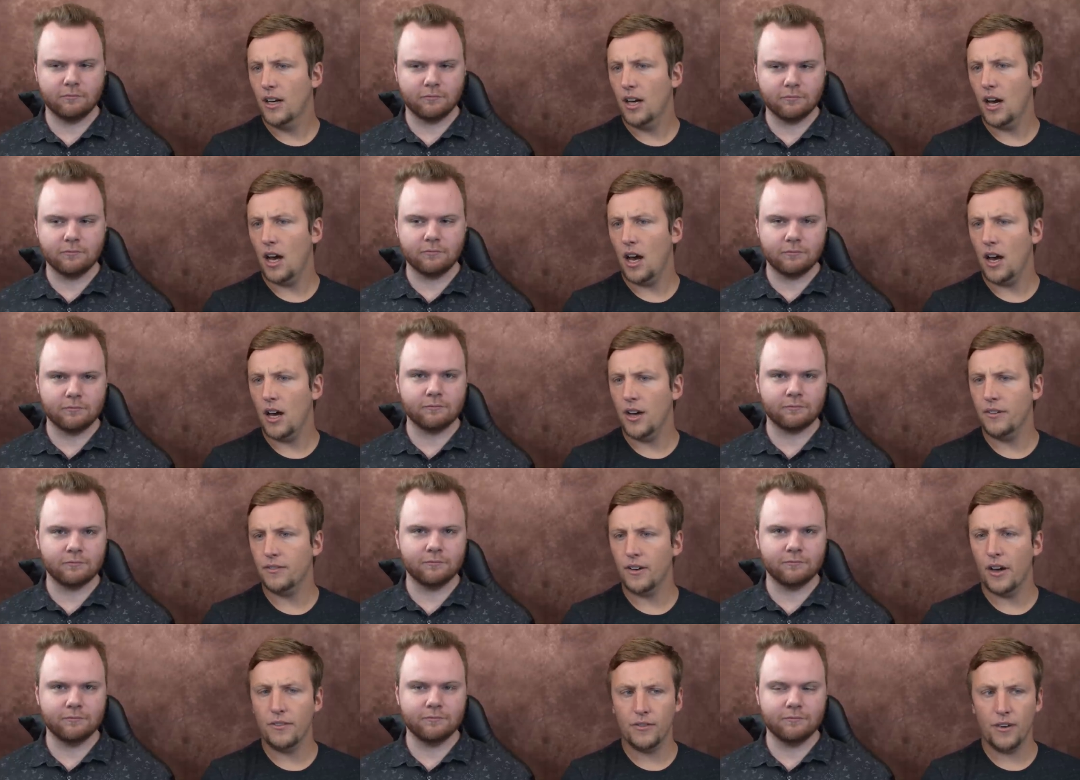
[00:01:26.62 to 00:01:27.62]
Speaker 1: uh,
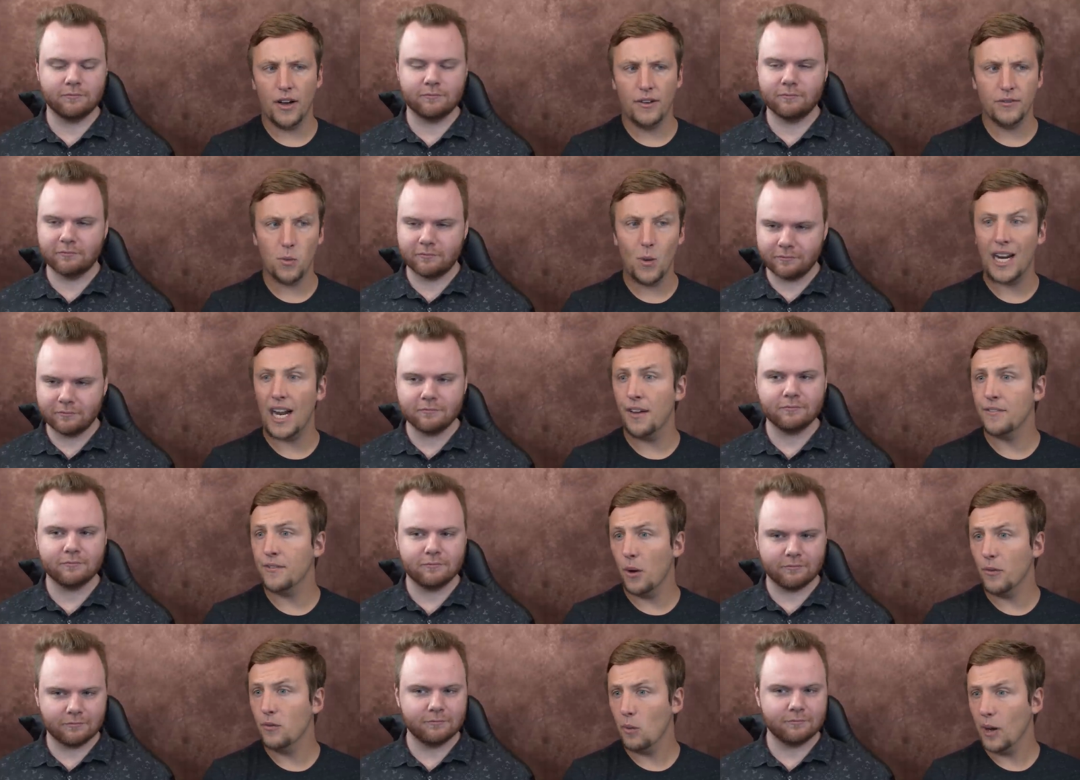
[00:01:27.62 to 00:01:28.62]
of, of of what
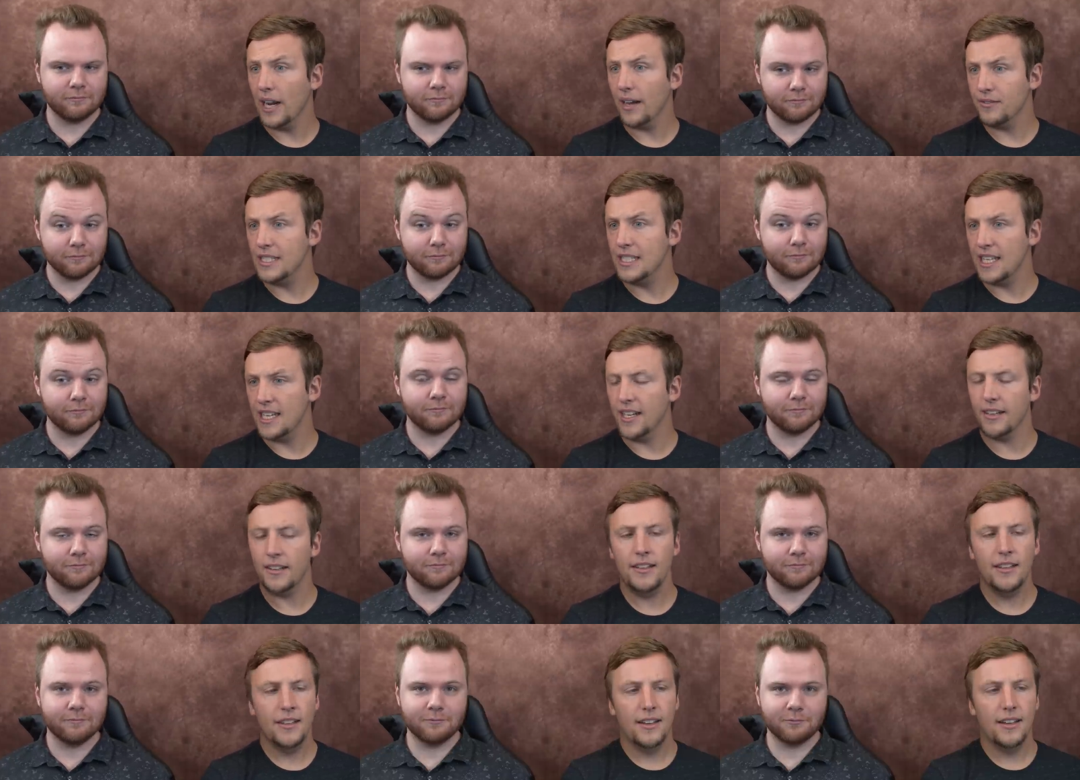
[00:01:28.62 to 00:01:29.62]
I've of what I've
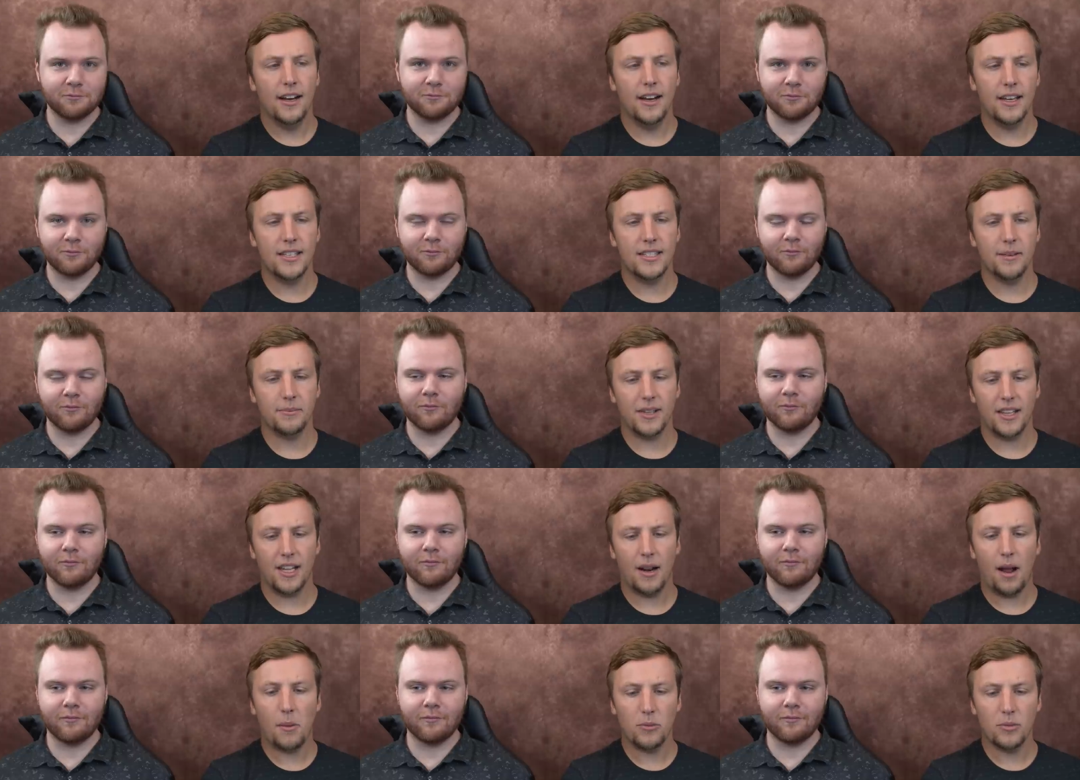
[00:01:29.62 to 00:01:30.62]
seen. Uh, is something
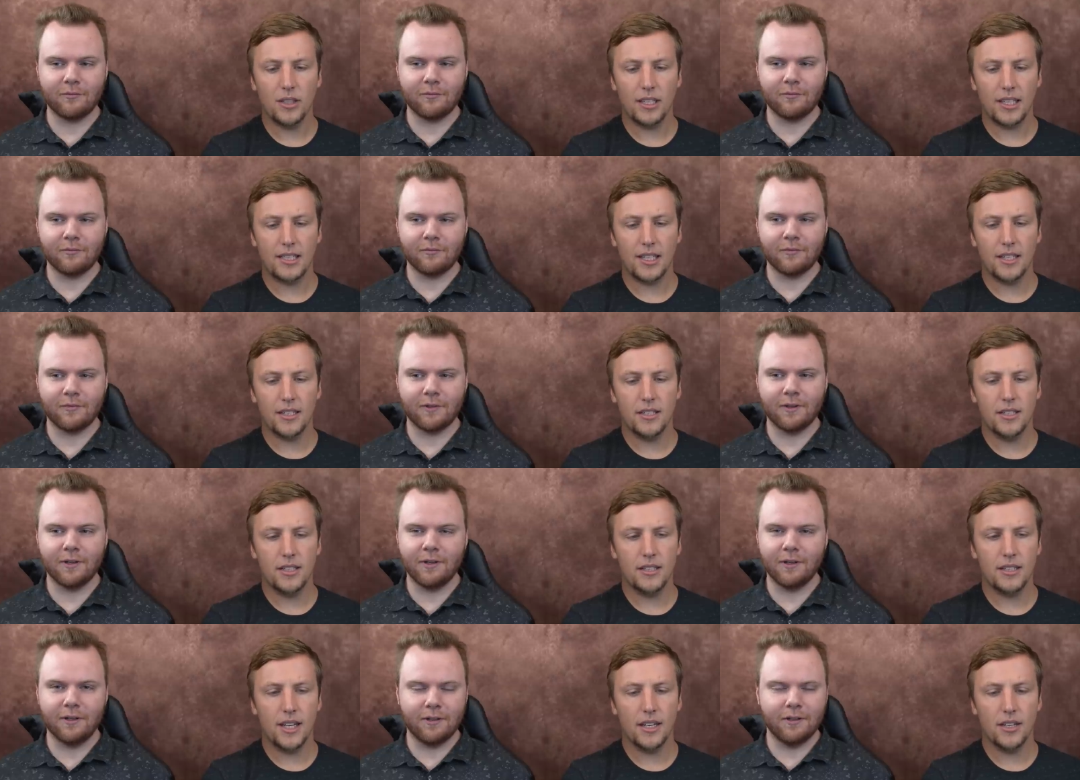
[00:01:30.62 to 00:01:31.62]
that I'm really excited
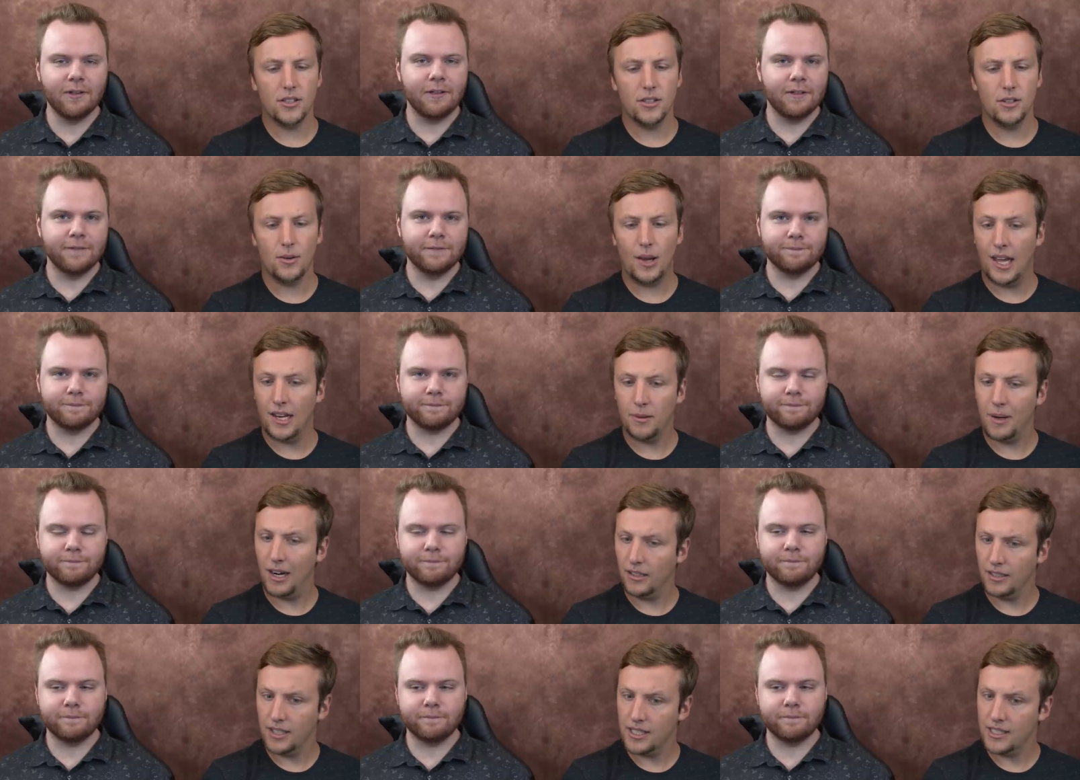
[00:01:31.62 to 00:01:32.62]
to, to get into, and
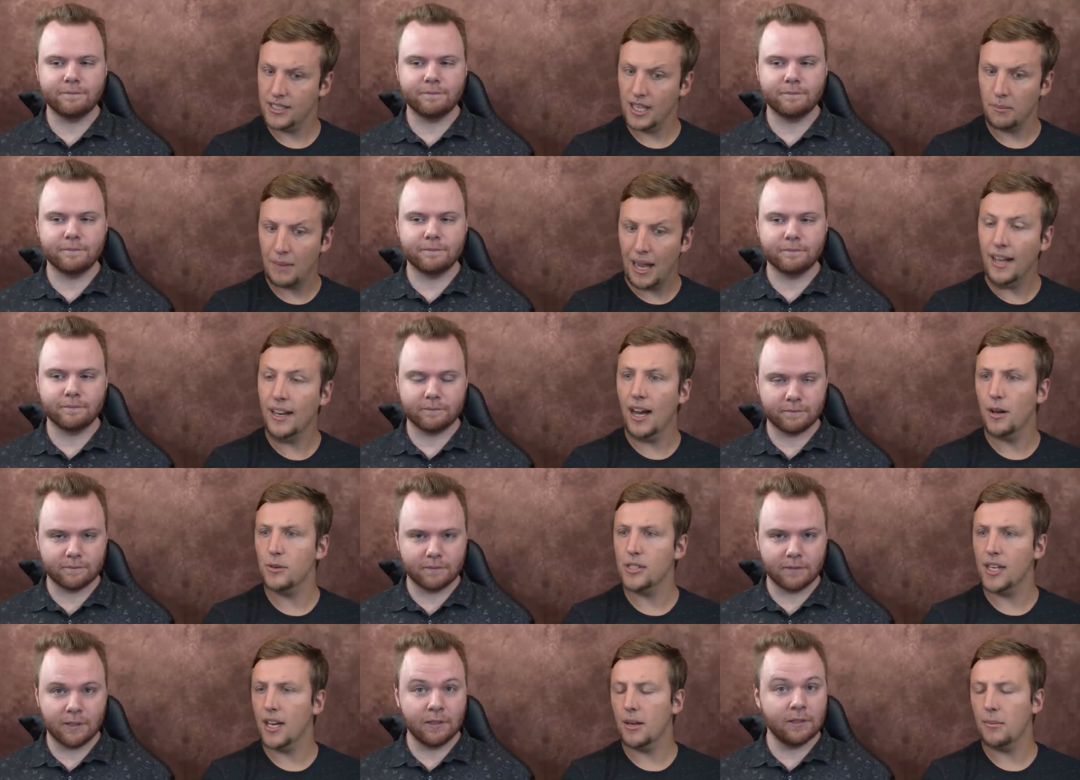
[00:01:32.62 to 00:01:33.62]
apparently this is a
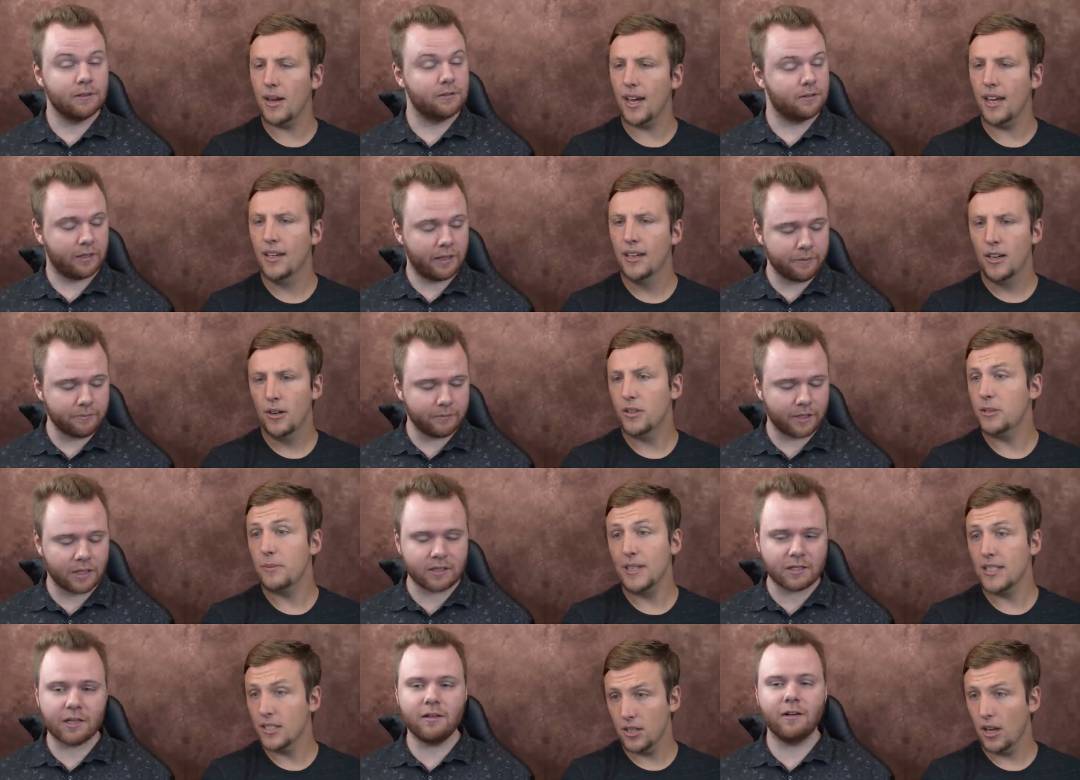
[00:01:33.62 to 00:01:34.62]
Madhouse anime. Yep, which
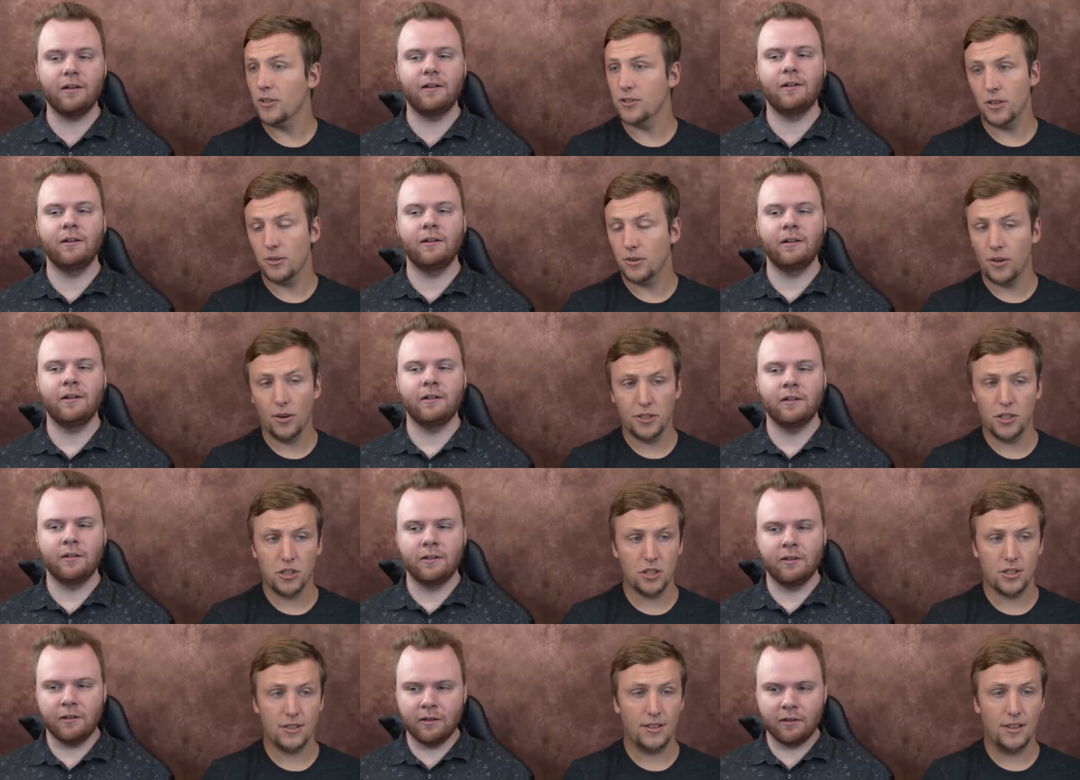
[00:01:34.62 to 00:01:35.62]
means indeed. it's also going to
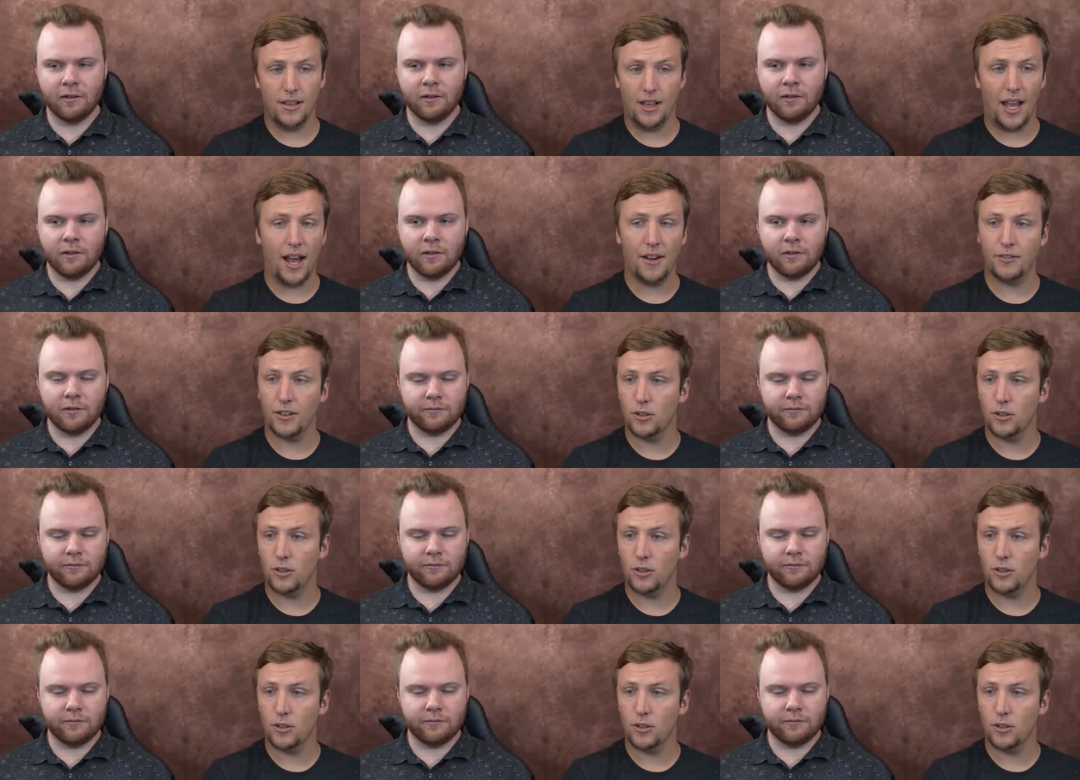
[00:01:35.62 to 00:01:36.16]
just have